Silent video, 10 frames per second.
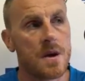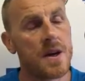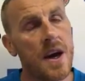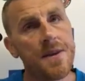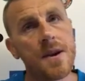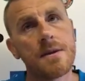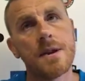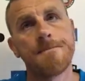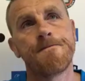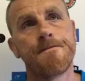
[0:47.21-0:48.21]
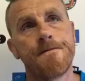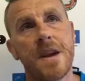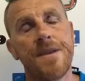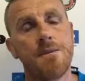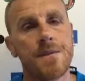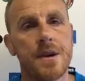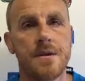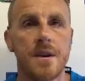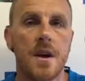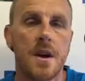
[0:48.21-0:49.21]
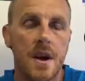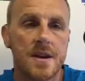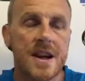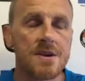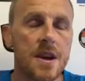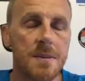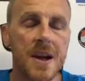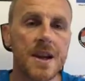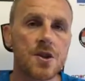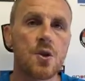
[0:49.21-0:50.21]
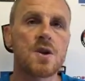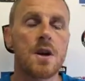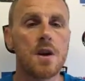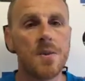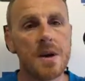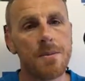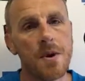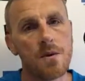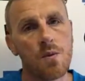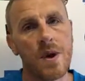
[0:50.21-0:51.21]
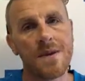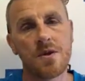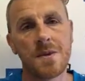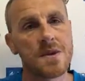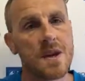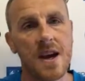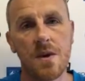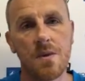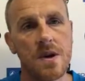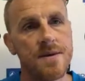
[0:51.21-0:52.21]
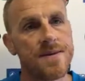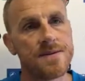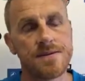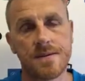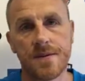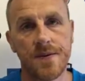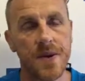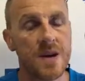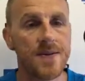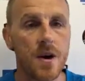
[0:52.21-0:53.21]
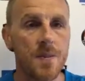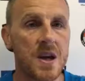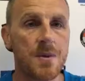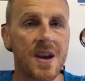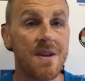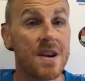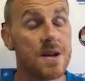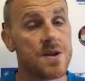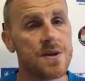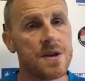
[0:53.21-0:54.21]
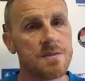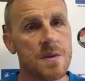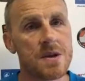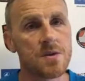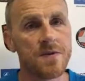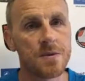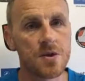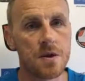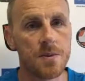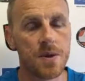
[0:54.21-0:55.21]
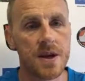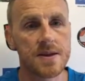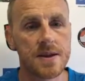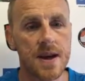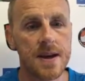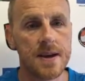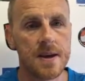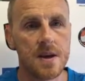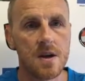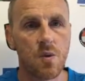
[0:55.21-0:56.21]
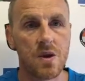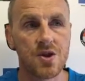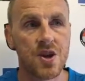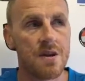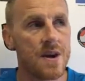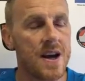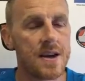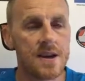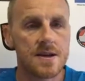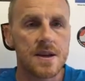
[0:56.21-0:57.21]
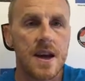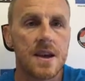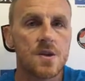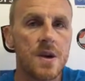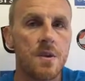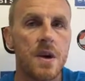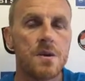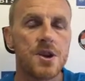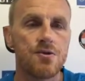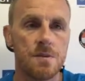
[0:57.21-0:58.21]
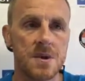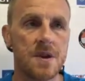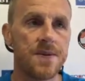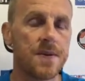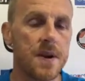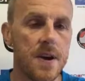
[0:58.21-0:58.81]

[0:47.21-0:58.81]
Yeah, I think if I'm... Sounds like you're making an excuse a little bit, but we have come into the game with 3-4 people carrying injuries. Maybe some of them shouldn't have played today. We lost Jake Wright yesterday, so it was disruptive.